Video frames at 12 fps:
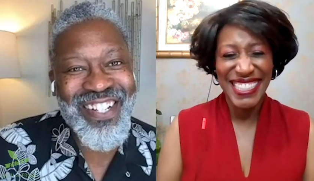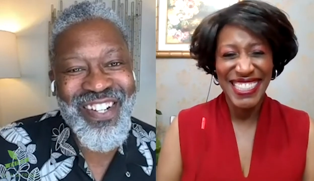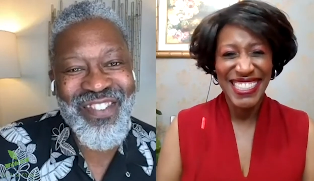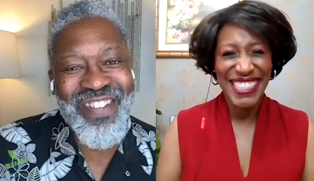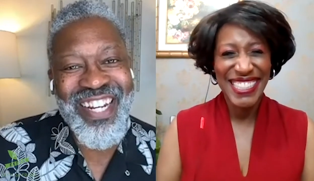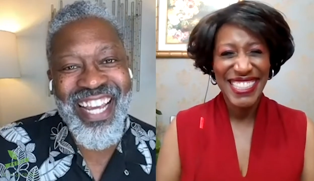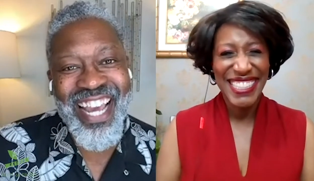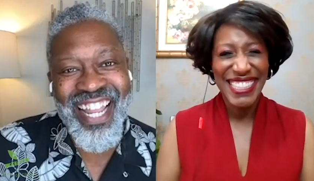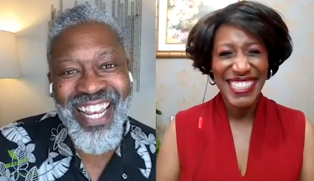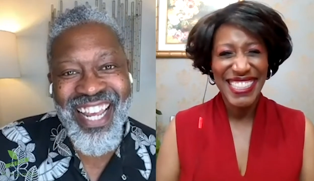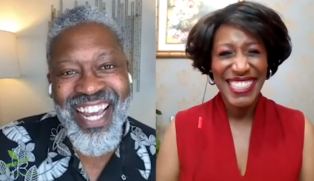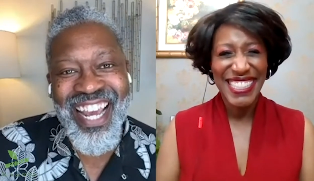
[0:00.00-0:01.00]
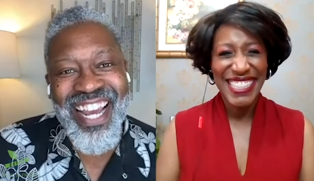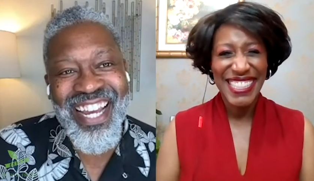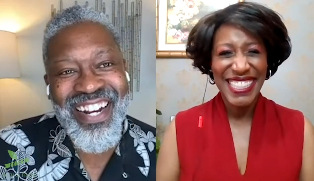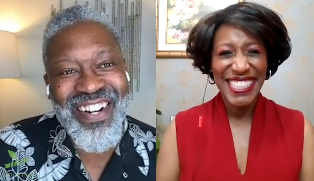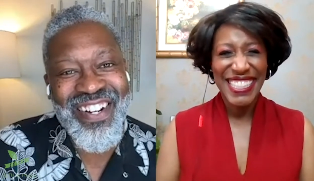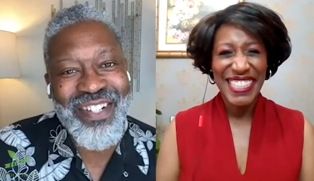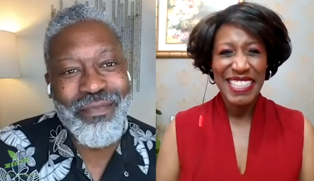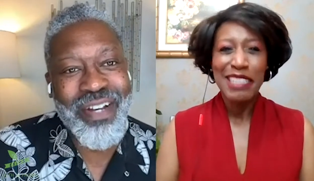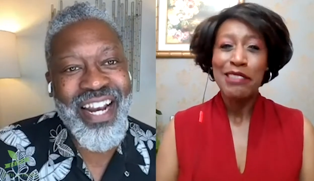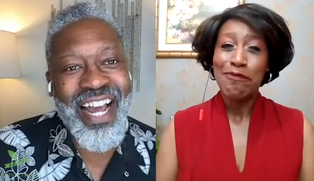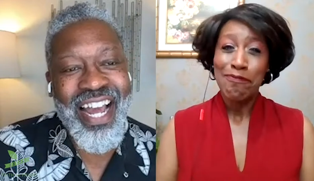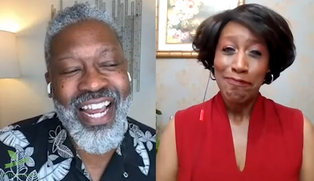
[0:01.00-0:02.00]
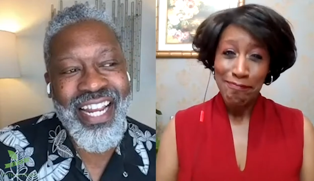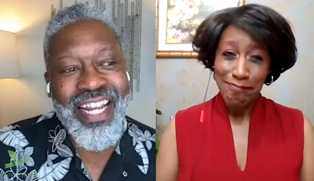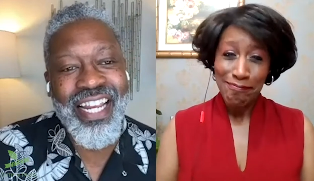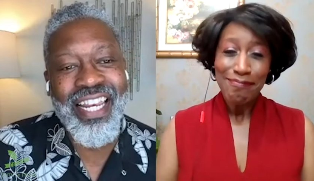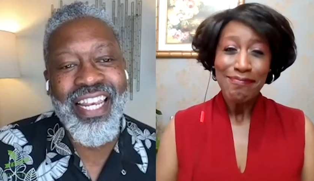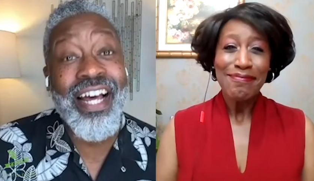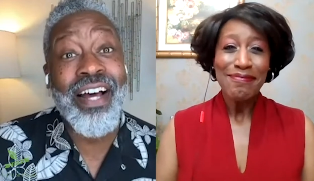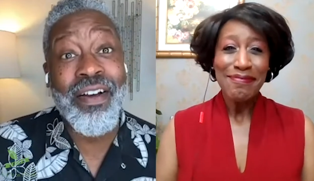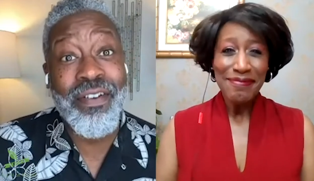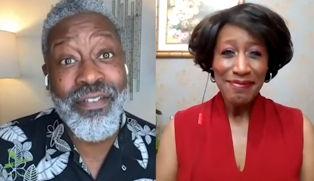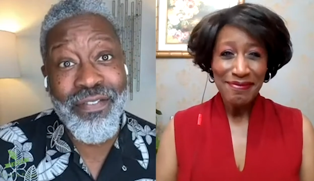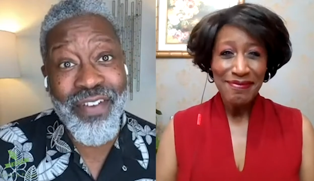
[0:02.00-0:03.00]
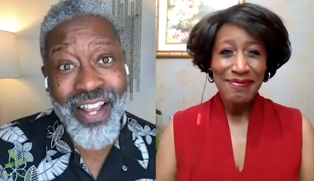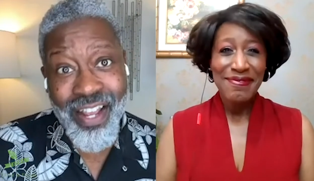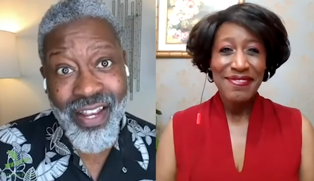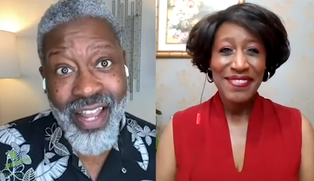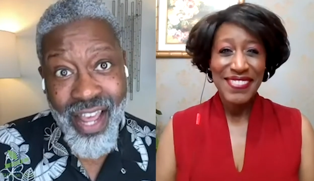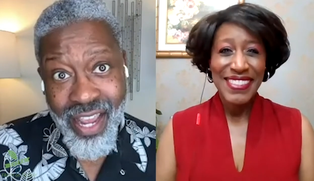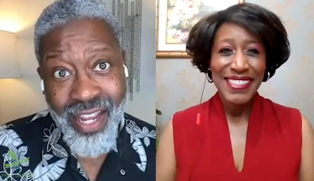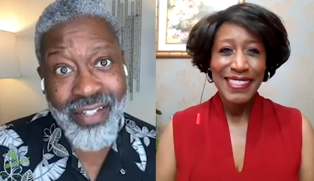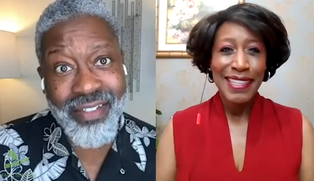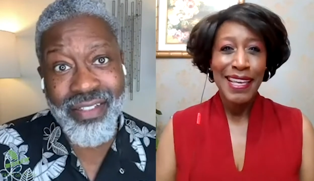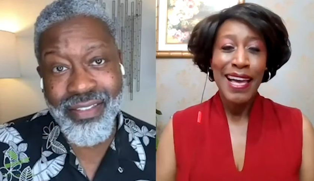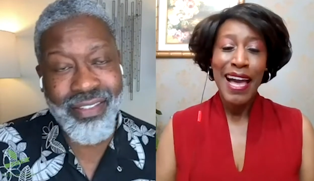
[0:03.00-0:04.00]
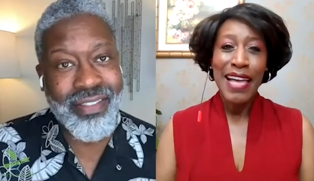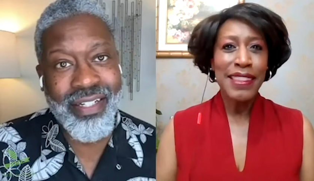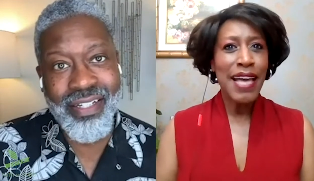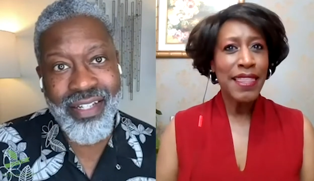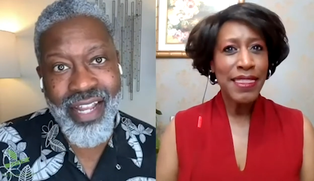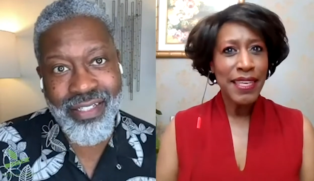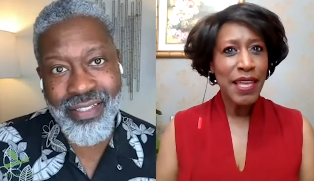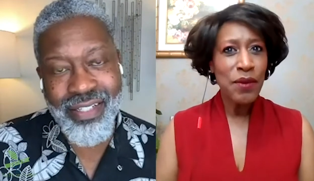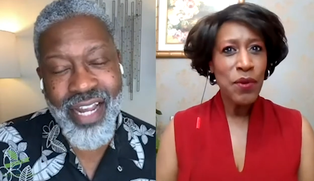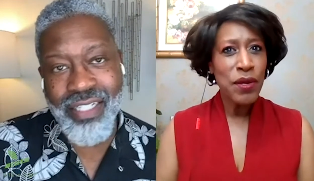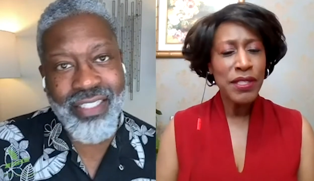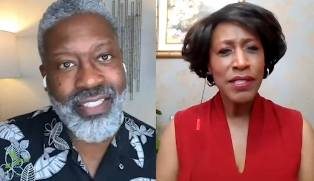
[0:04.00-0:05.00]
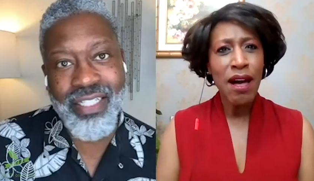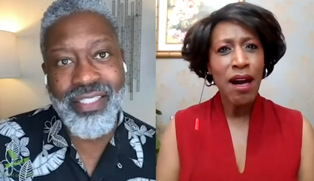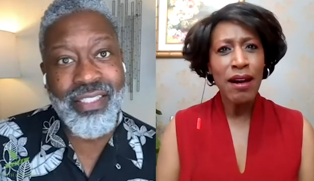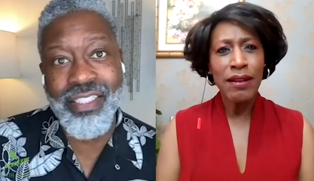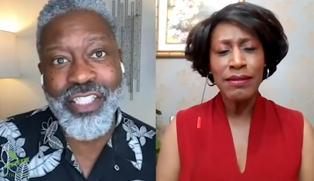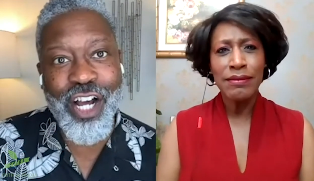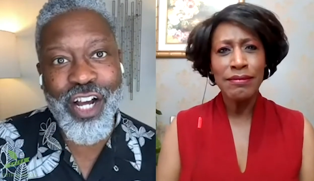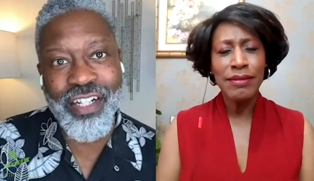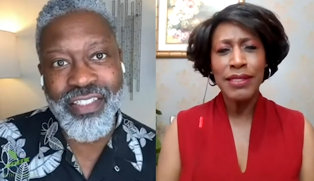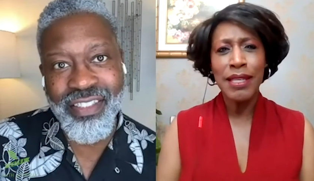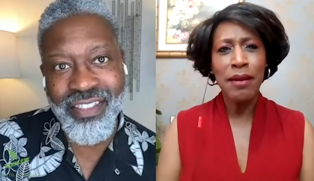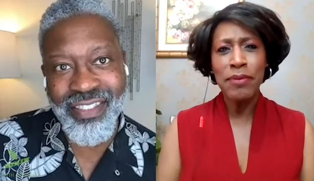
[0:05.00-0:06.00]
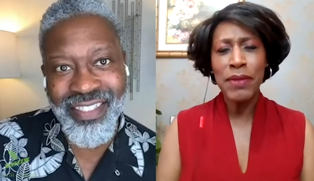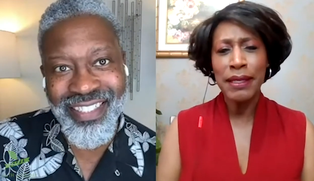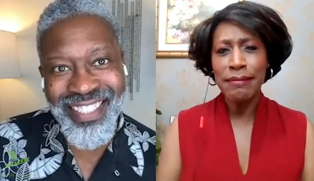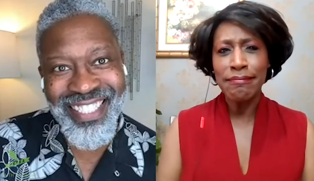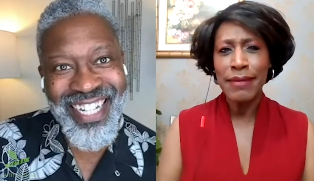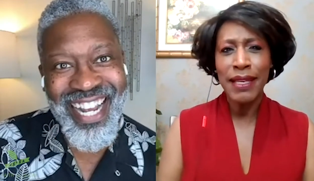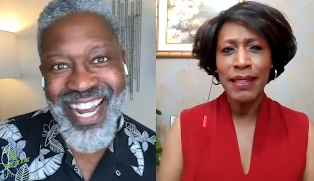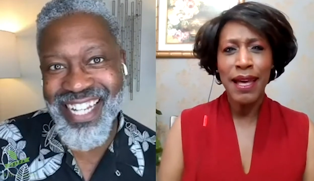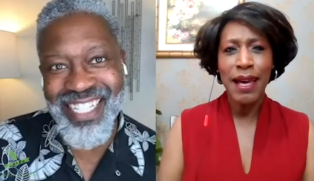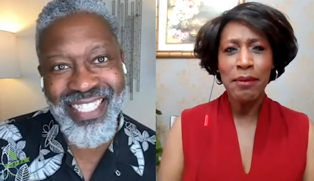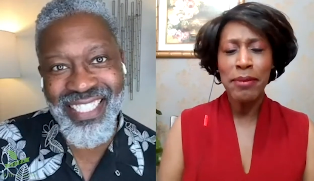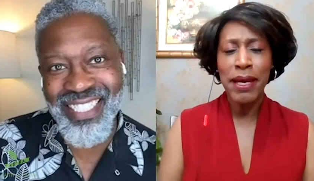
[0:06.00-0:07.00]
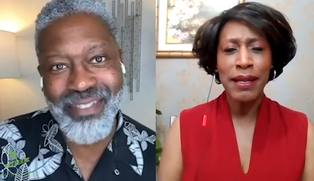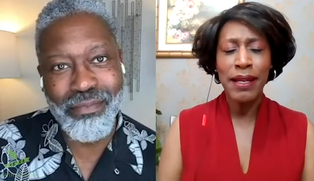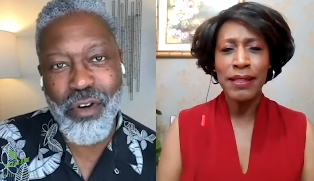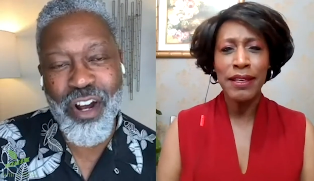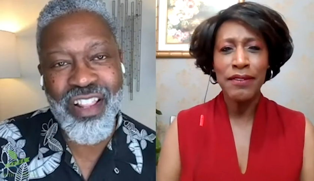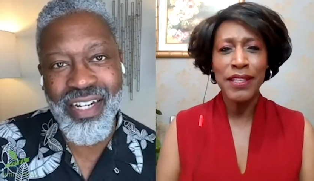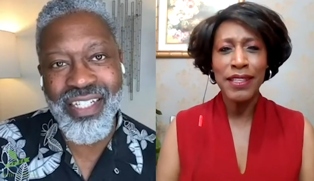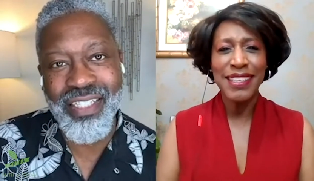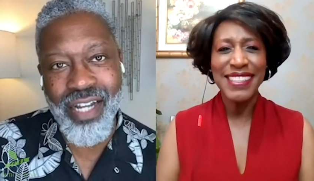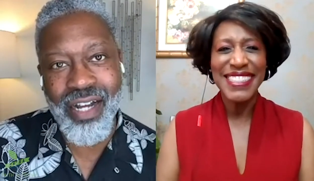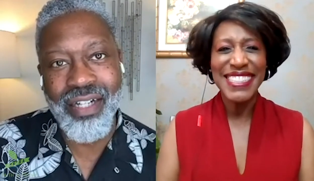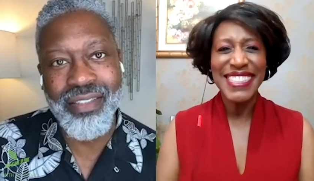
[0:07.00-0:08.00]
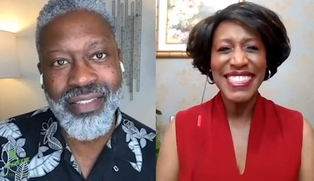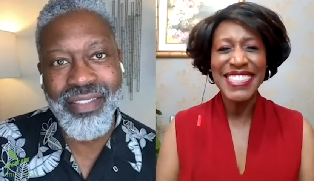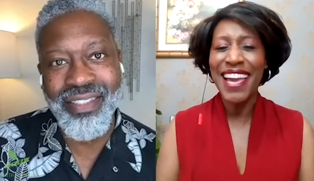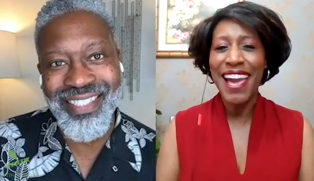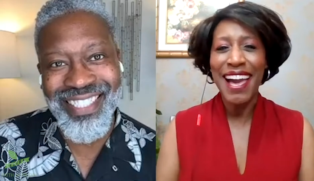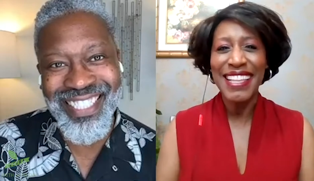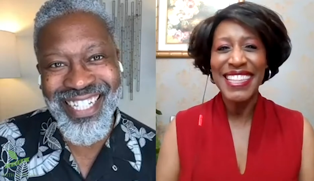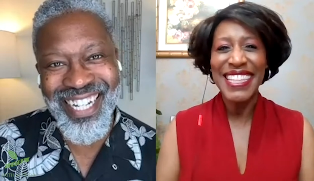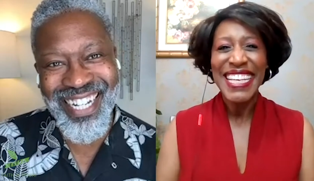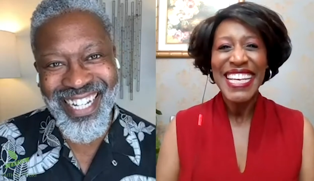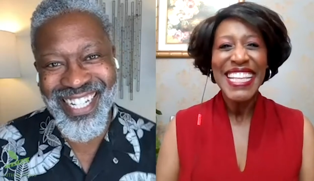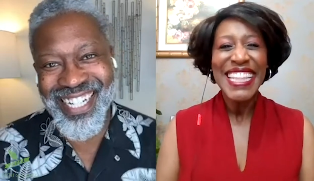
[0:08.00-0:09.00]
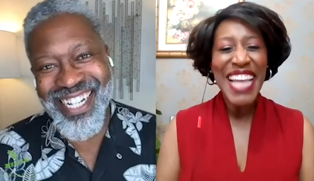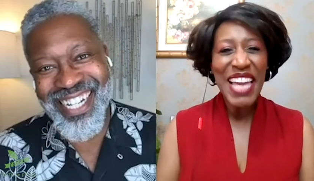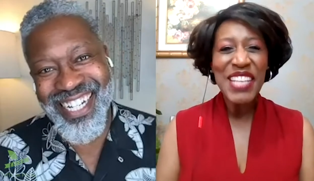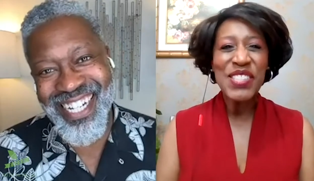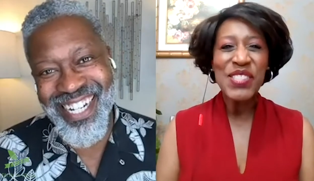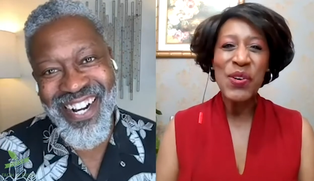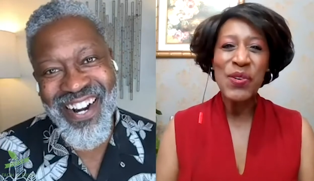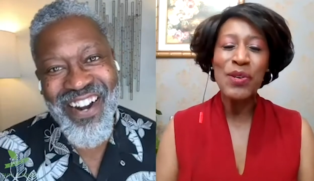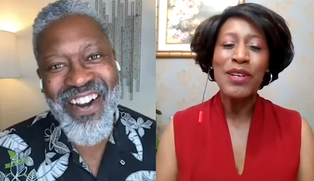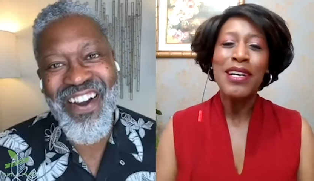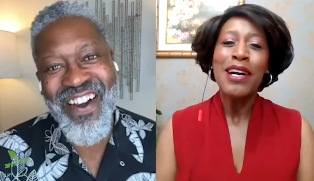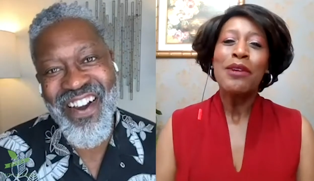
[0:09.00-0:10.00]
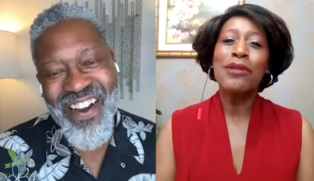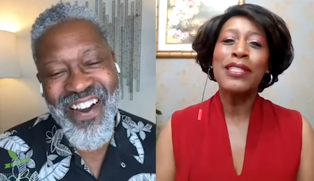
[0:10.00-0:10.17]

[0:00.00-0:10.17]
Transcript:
Speaker 1: there's so many LA haters, but I love LA. That's
Speaker 2: I think they wrote a song, song. something yes, like that about more than a song. Yeah, that is so cool,